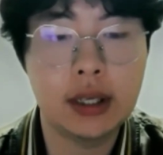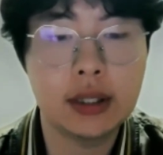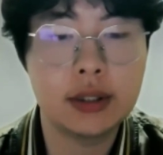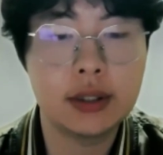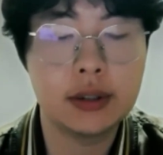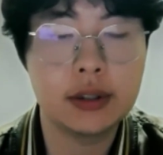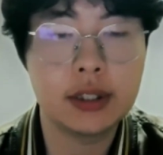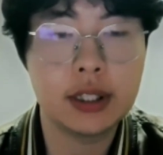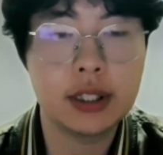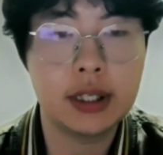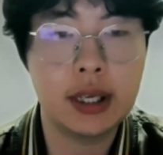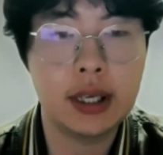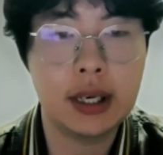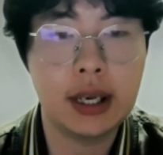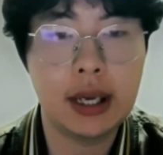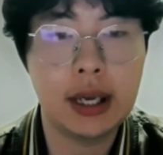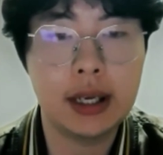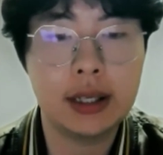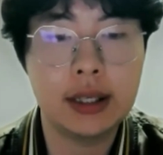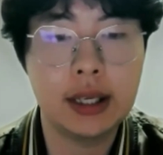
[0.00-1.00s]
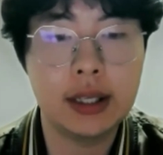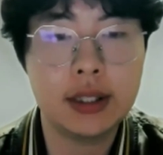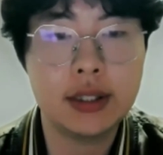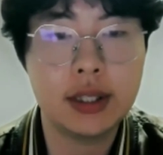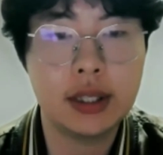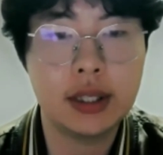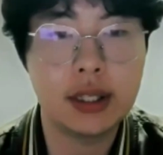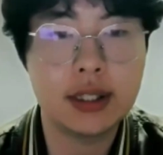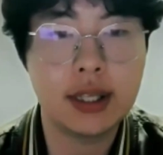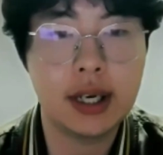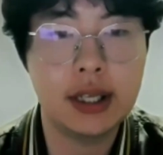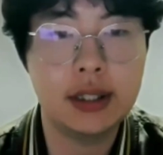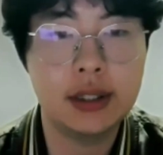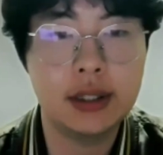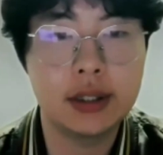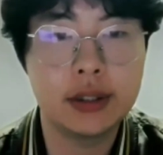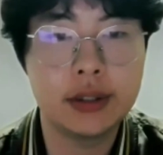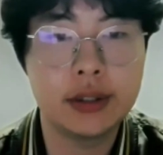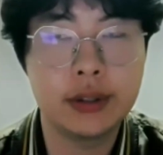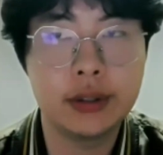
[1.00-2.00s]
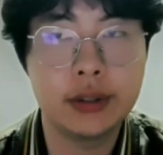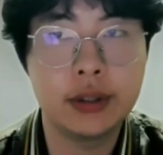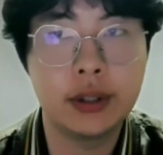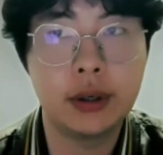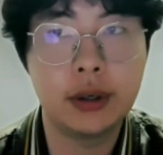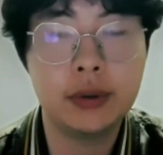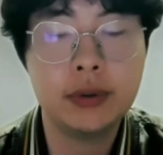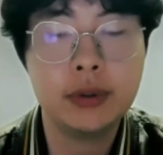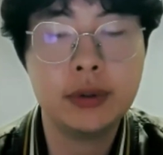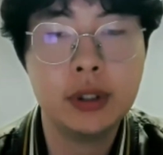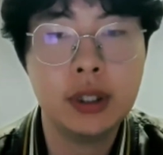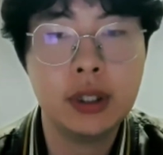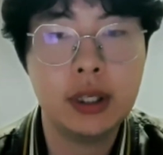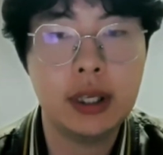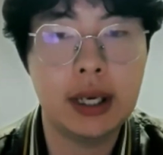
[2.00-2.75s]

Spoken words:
so they can let the designer know